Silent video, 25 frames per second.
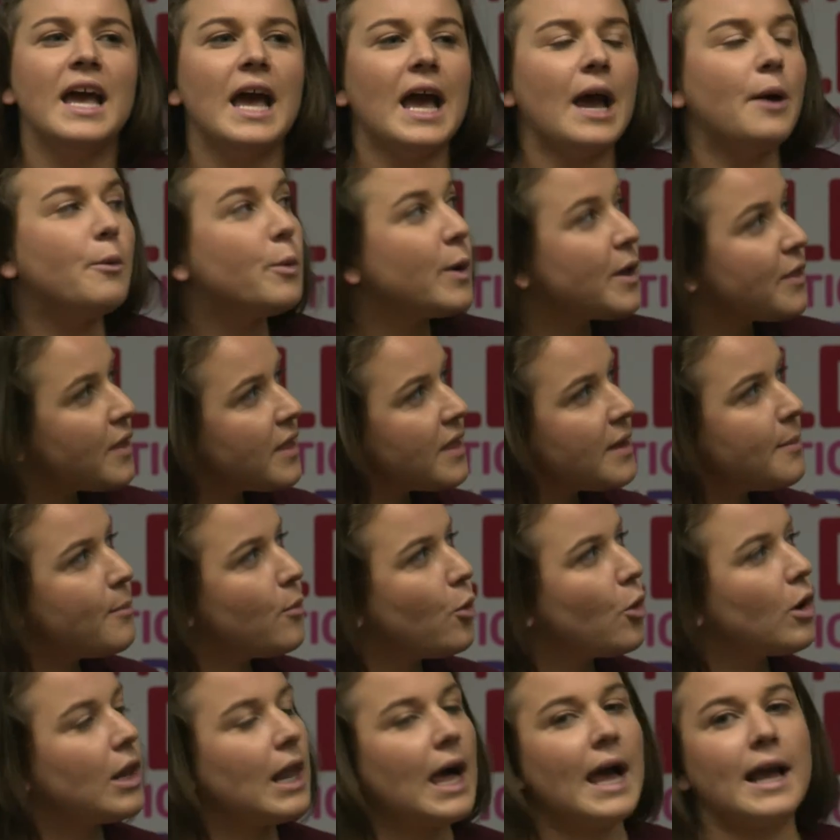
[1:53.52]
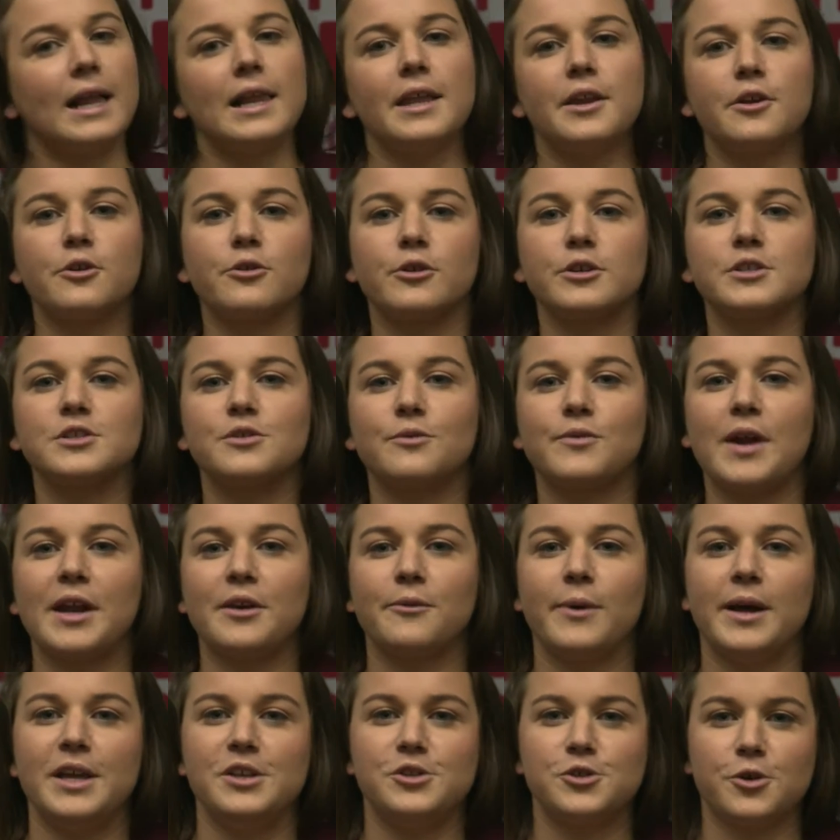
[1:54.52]
and whether they're more likely to cross the
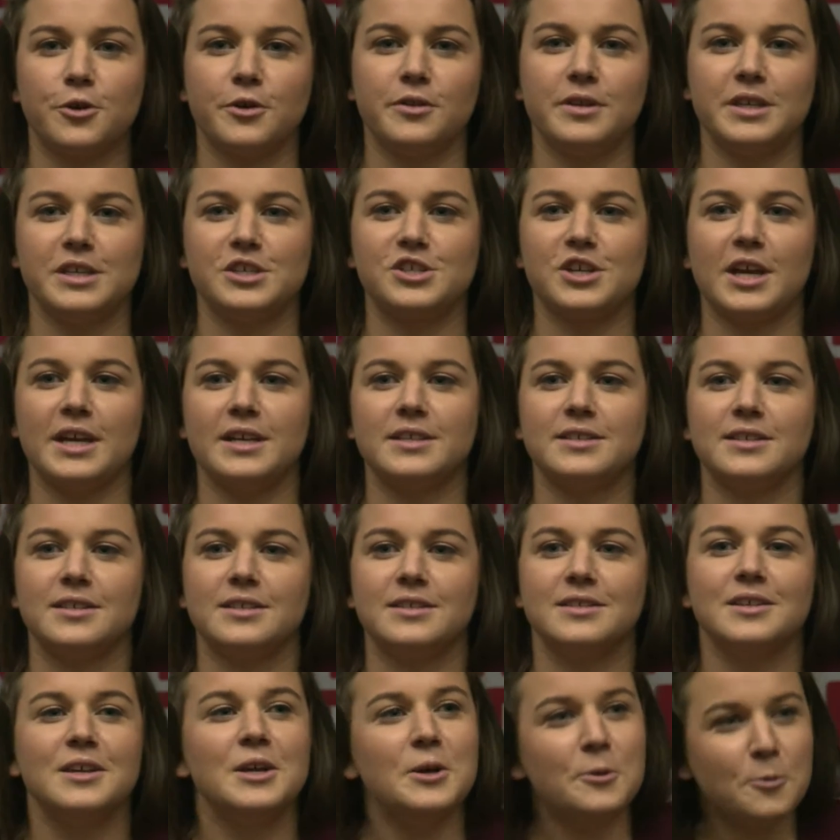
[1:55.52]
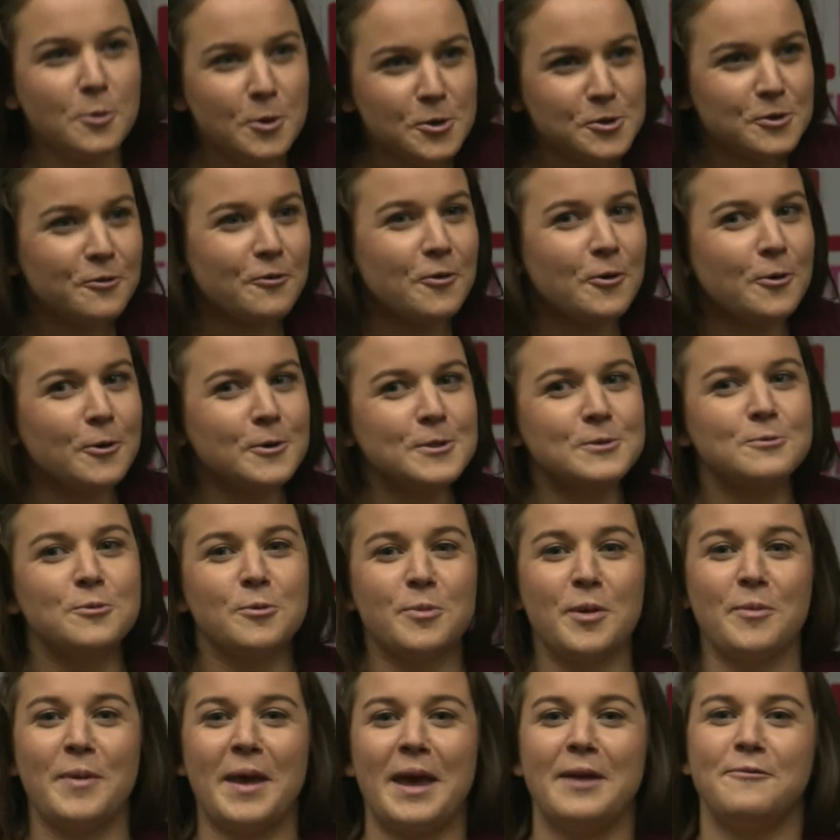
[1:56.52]
runway during these chases, which of course will
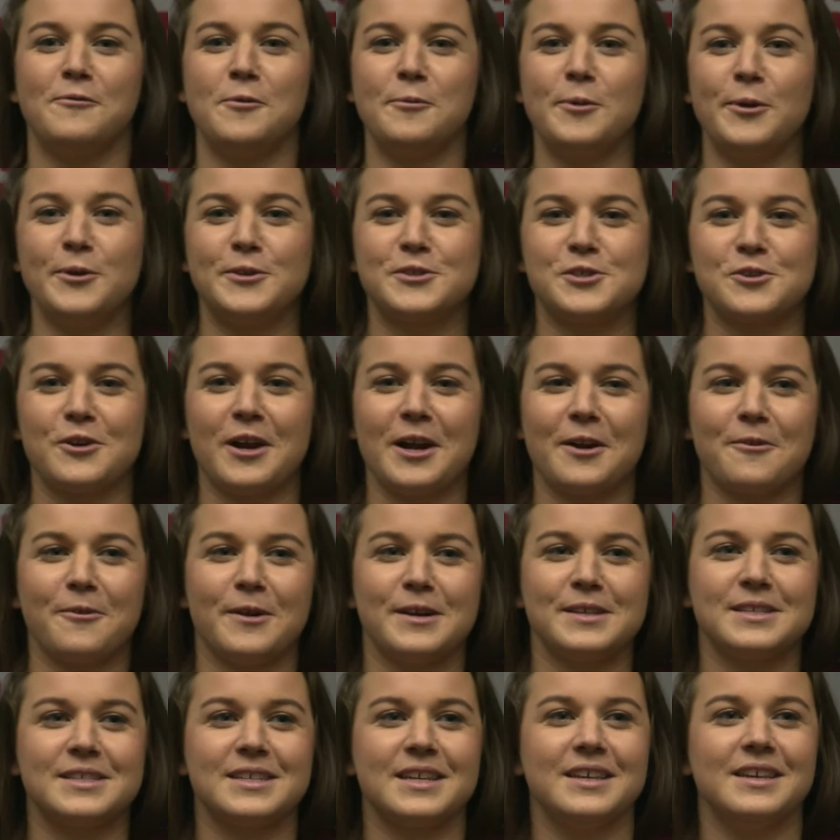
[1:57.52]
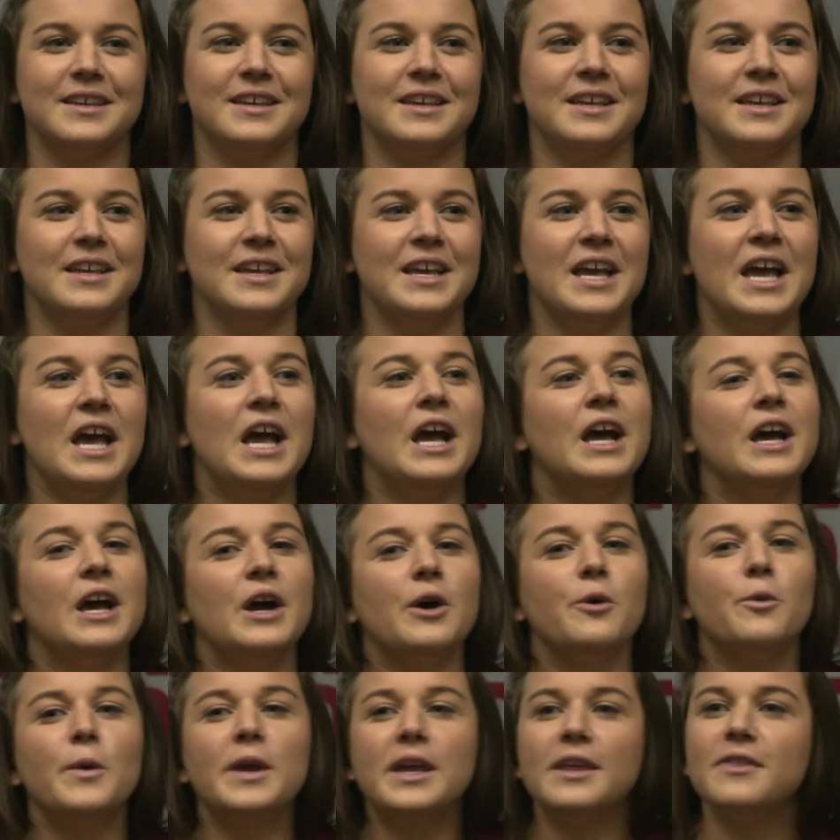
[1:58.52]
be bad for bird strike risk.
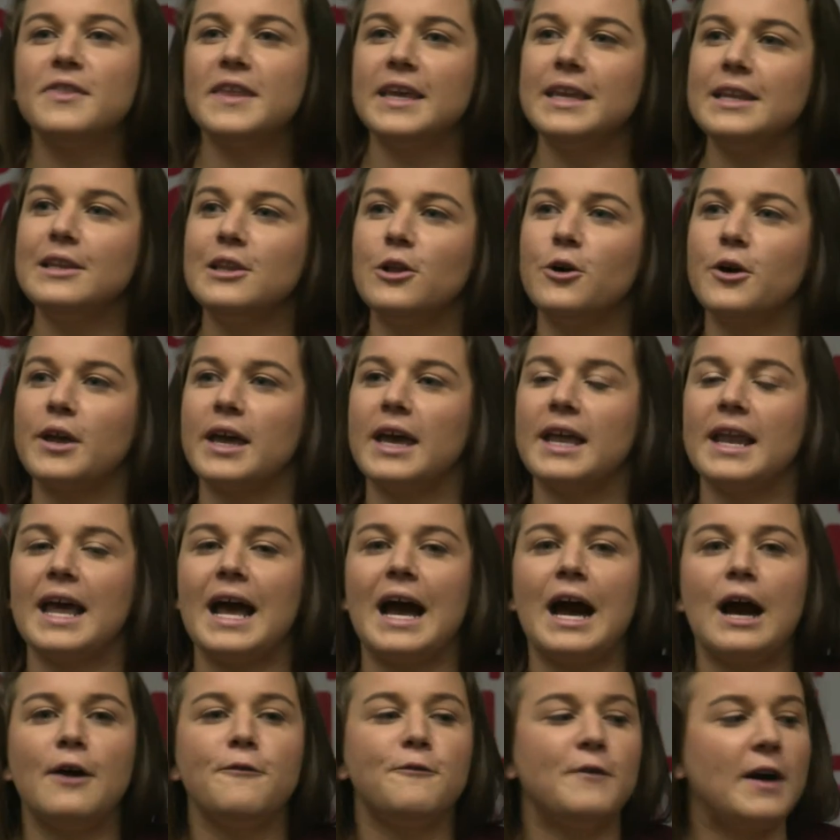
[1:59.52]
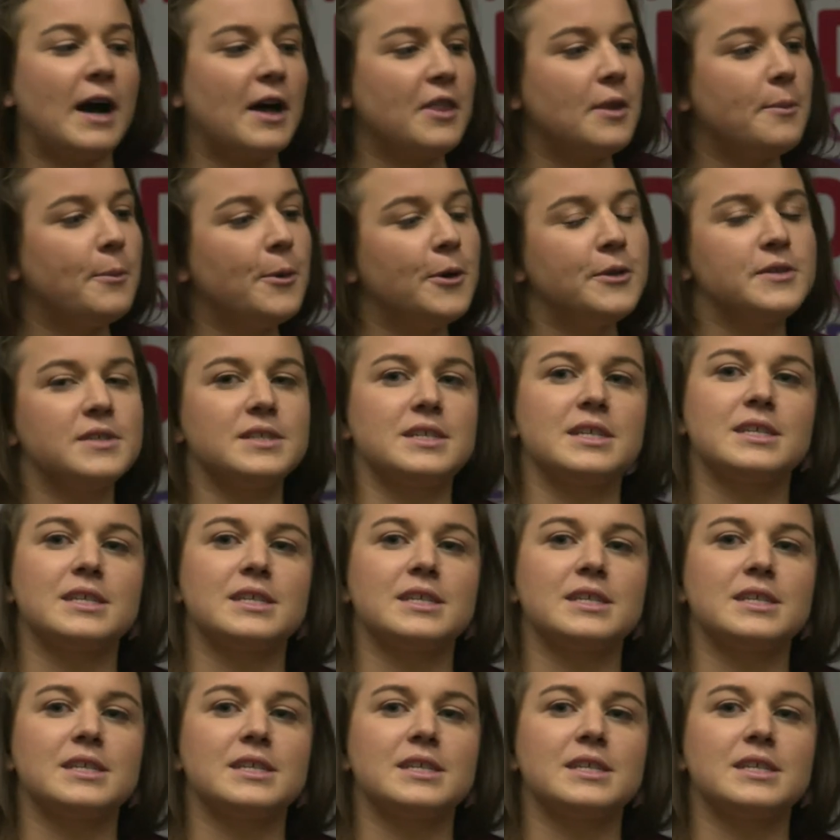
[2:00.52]
We can then look at how far the birds are